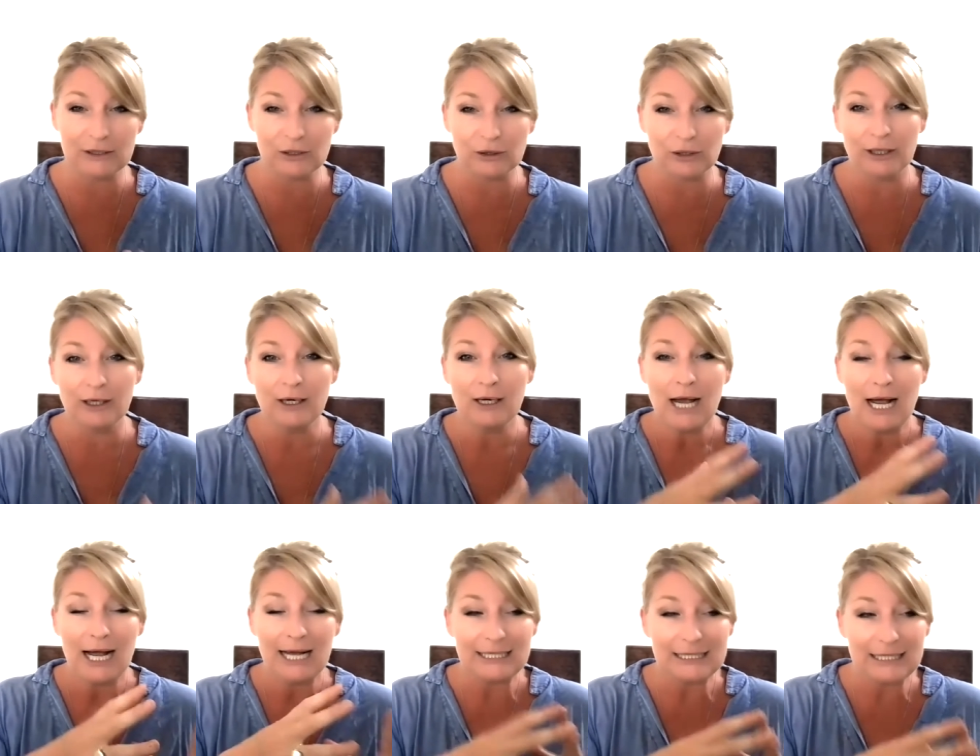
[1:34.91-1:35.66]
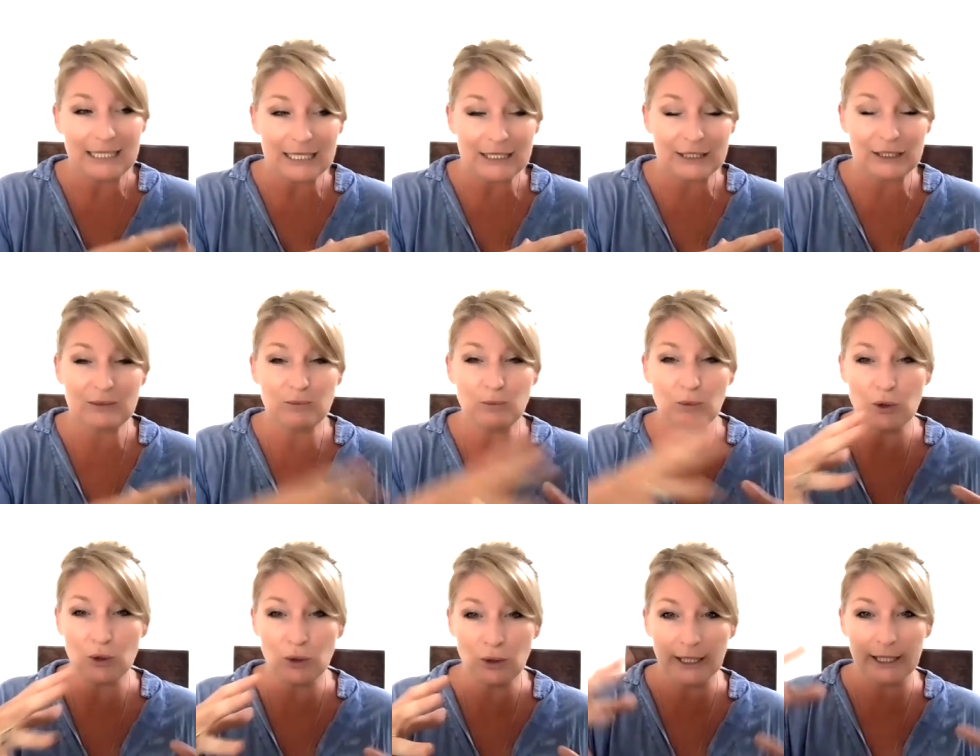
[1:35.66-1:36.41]
So I started
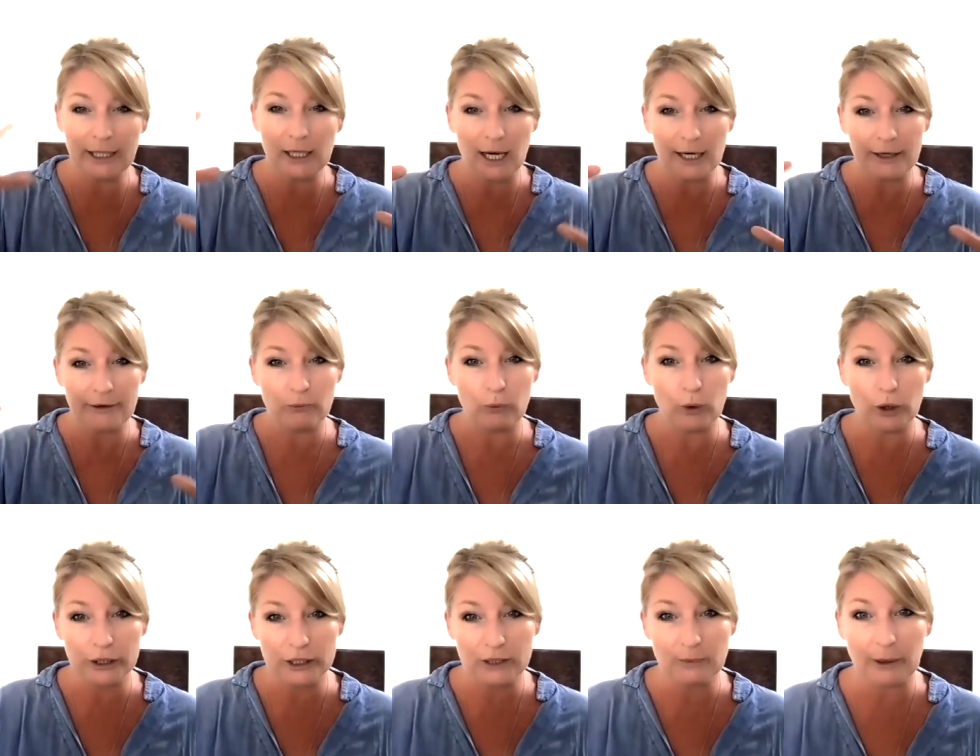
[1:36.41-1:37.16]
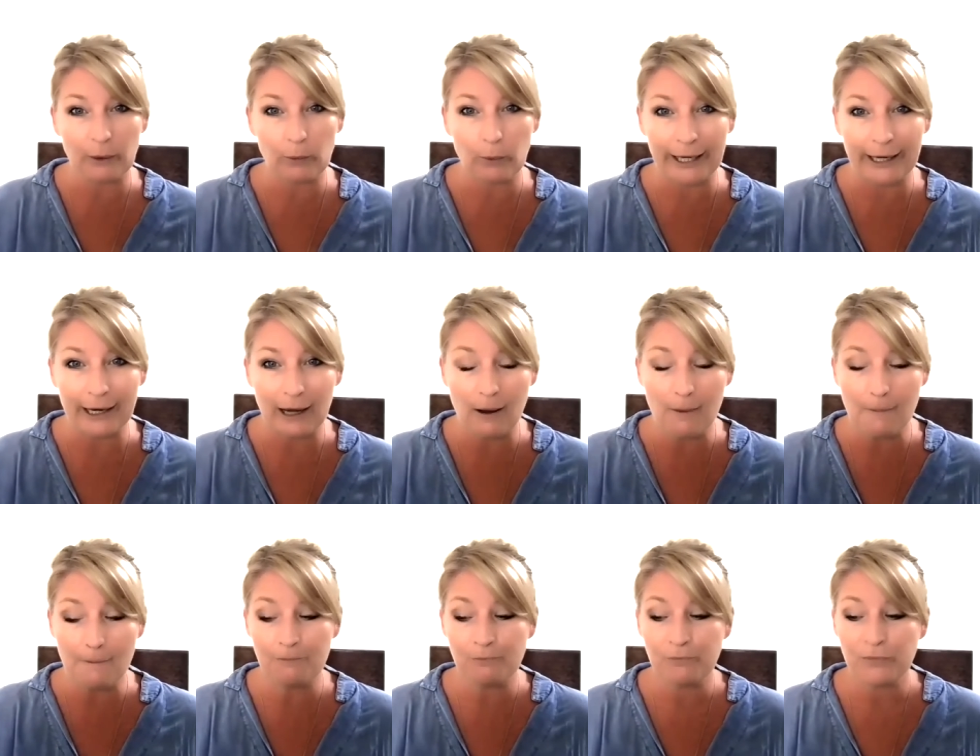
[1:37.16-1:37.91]
small and kind of worked my way up.